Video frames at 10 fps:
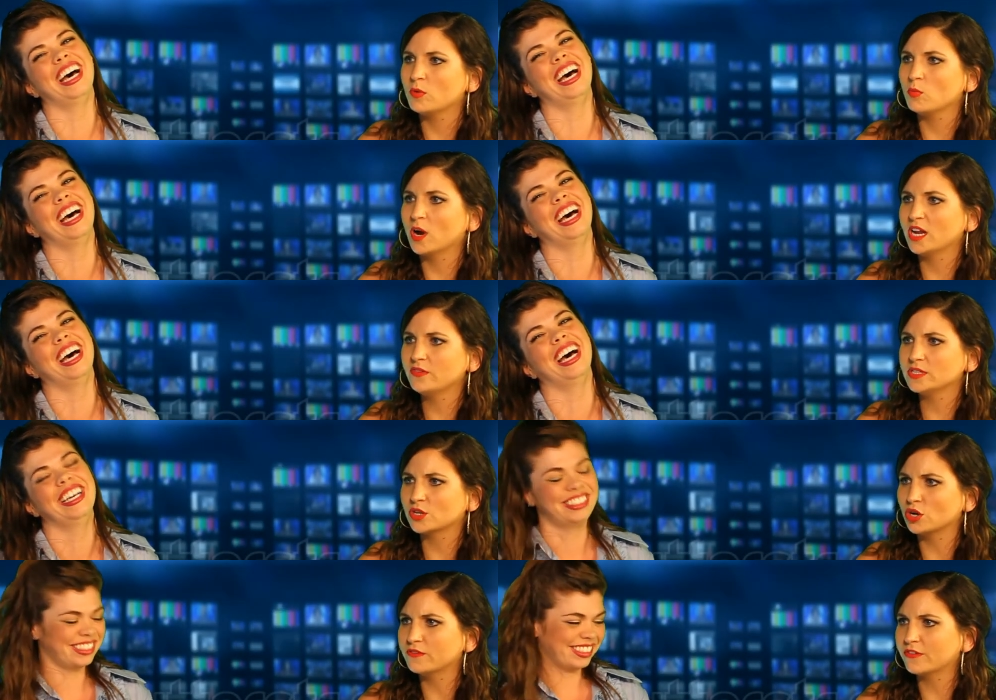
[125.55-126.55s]
Speaker 1: but what if his
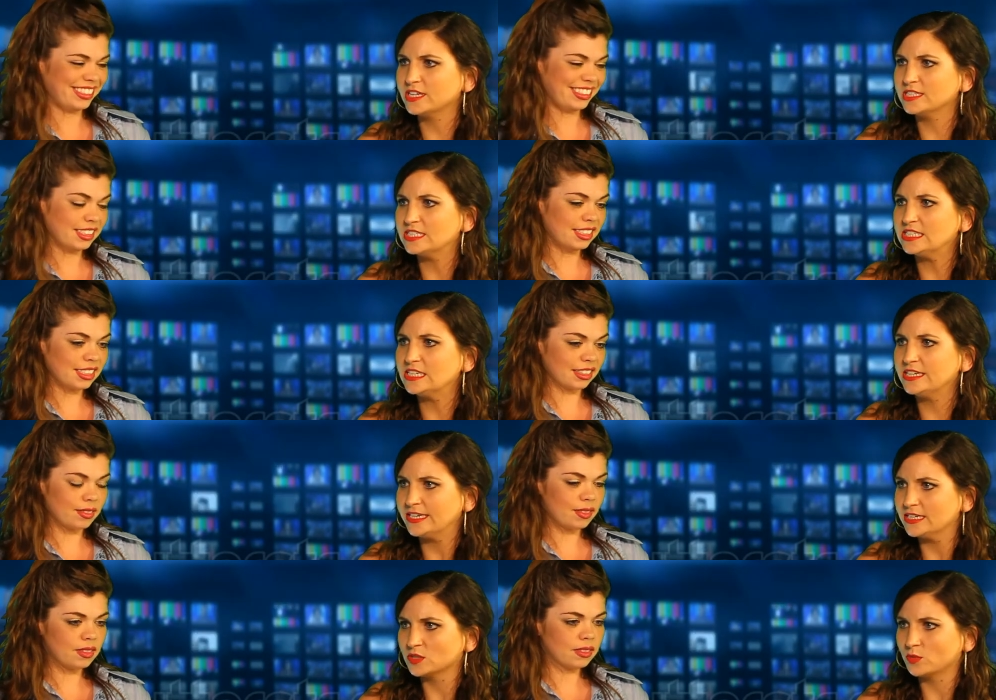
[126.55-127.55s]
girlfriend Cindy
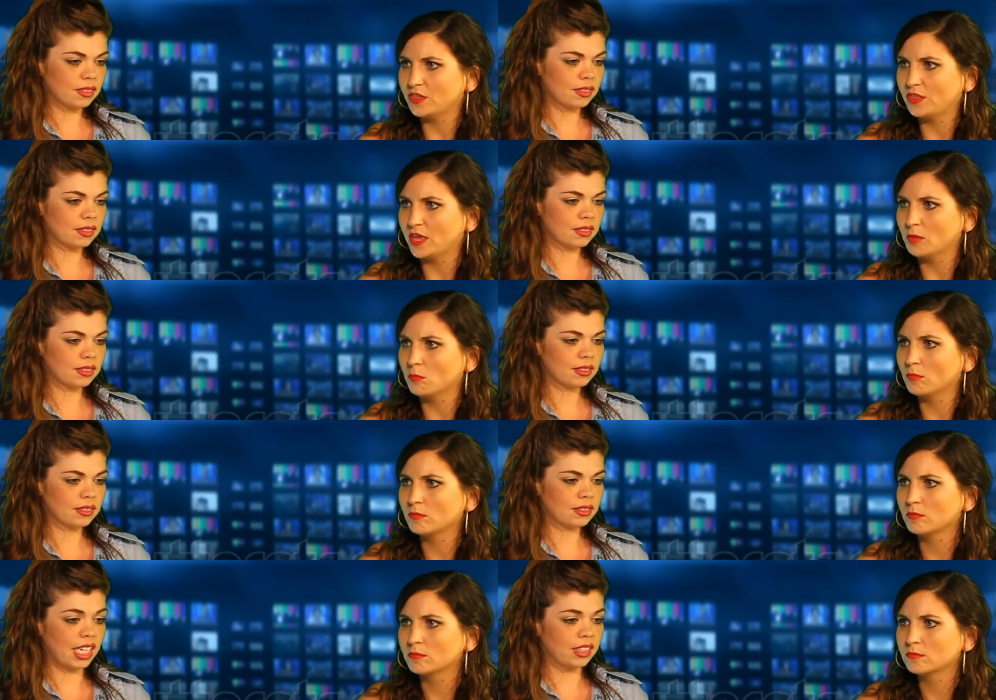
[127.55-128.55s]
is with him?
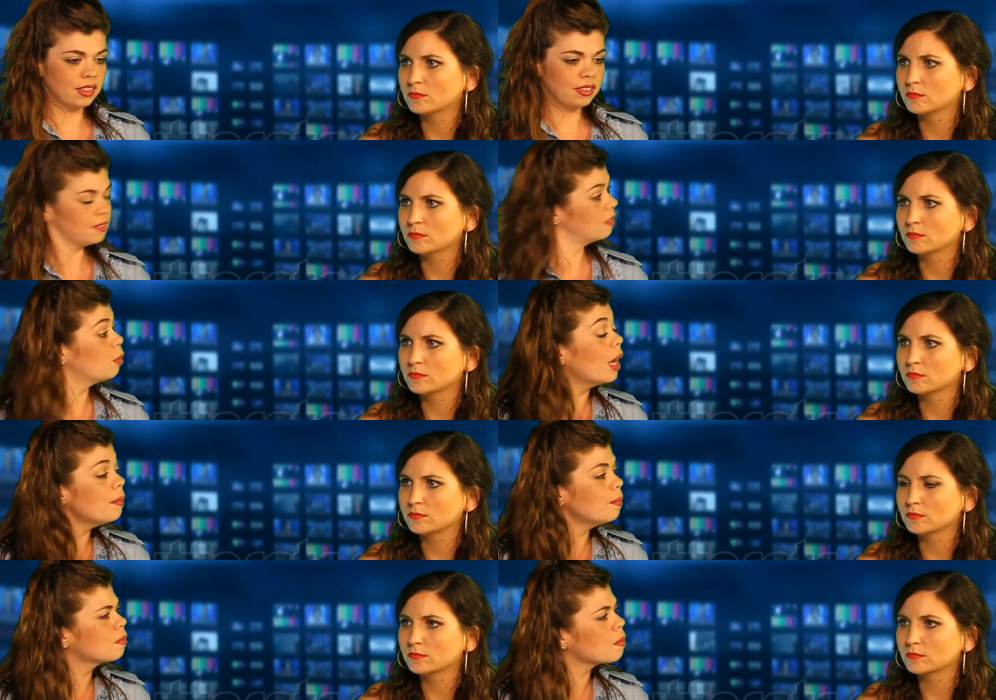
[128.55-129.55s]
Killer.
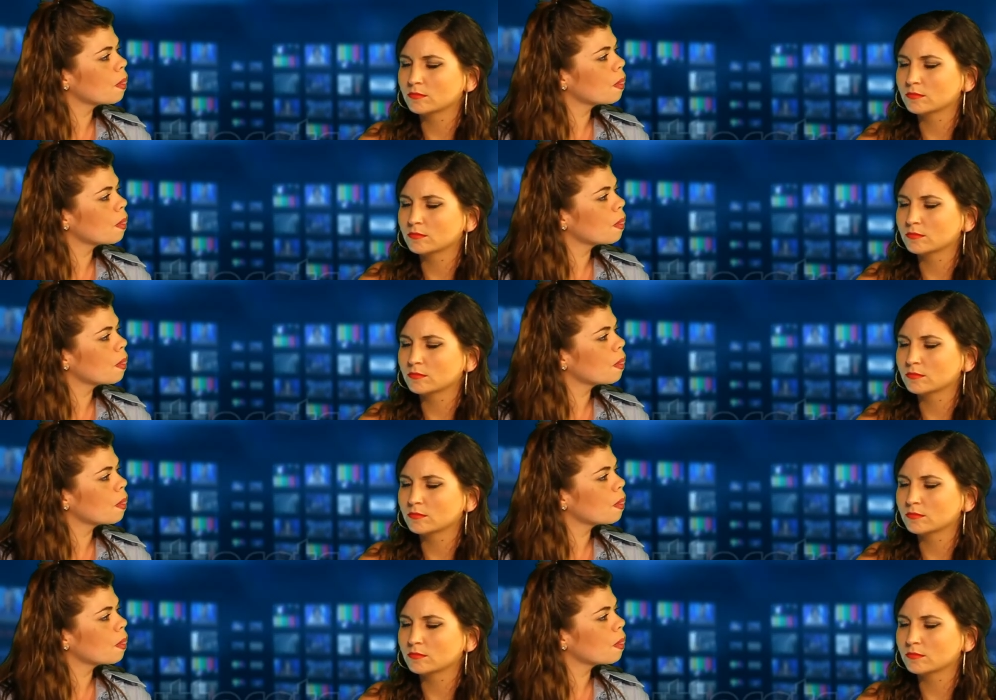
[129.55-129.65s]
What?